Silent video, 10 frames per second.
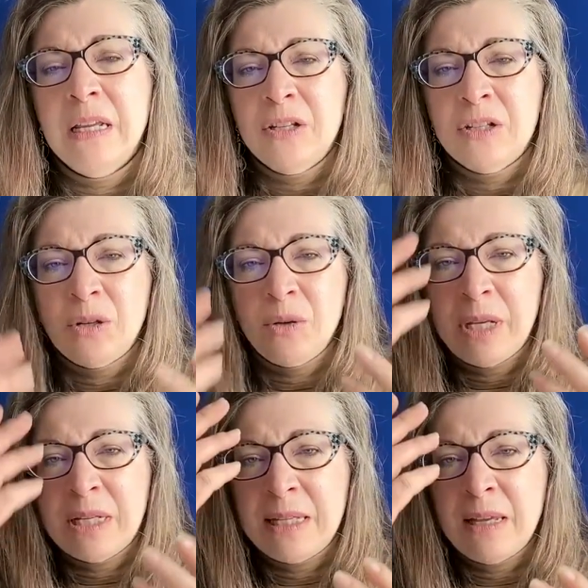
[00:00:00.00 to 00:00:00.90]
So
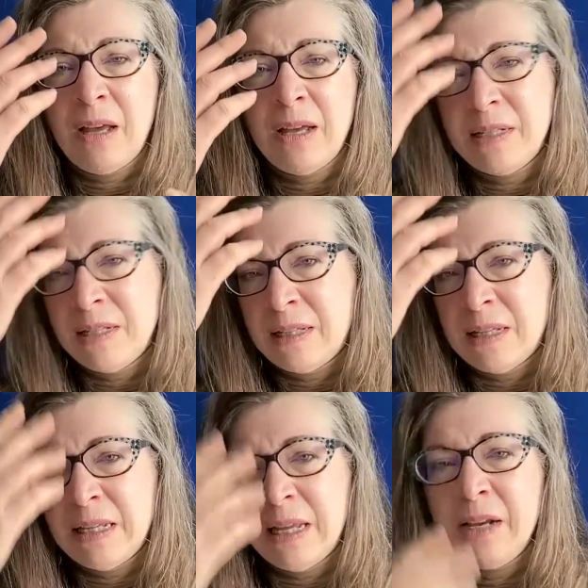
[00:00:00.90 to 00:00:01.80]
it's the idea
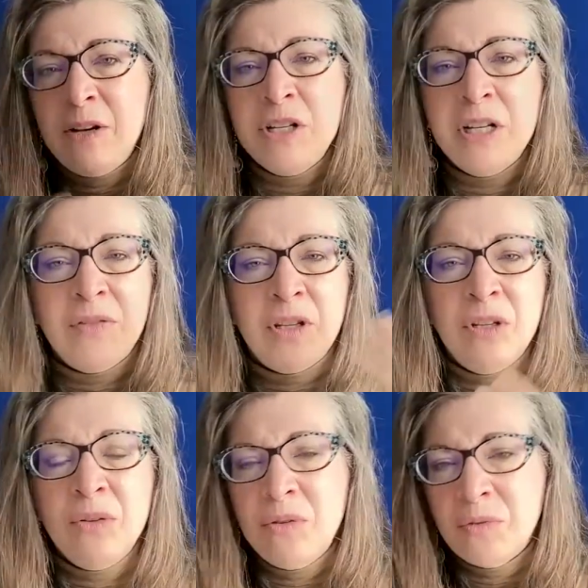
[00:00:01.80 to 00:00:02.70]
that the energy of the
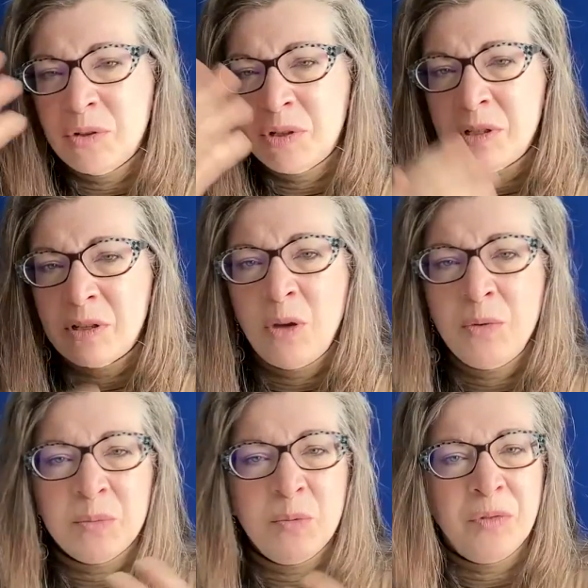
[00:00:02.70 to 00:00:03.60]
universe is
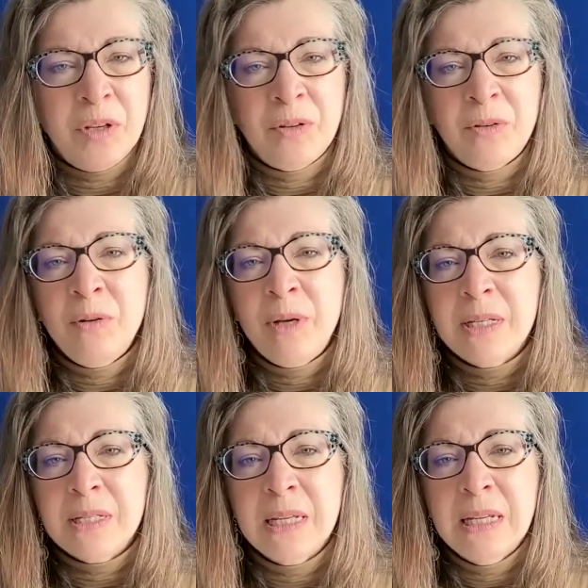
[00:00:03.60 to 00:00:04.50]
always moving through
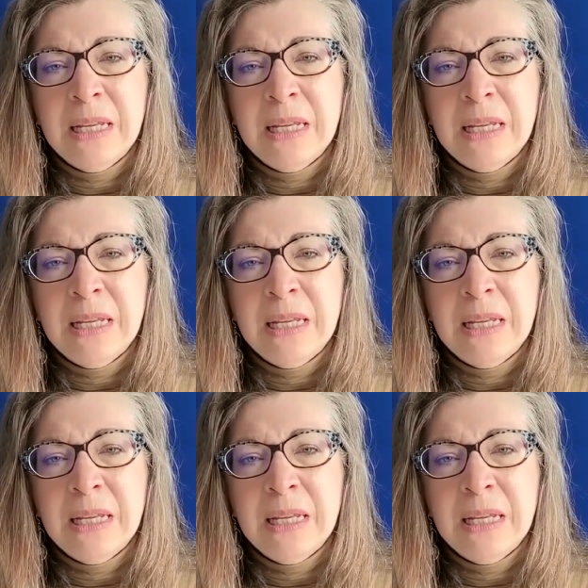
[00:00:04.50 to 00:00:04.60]
us,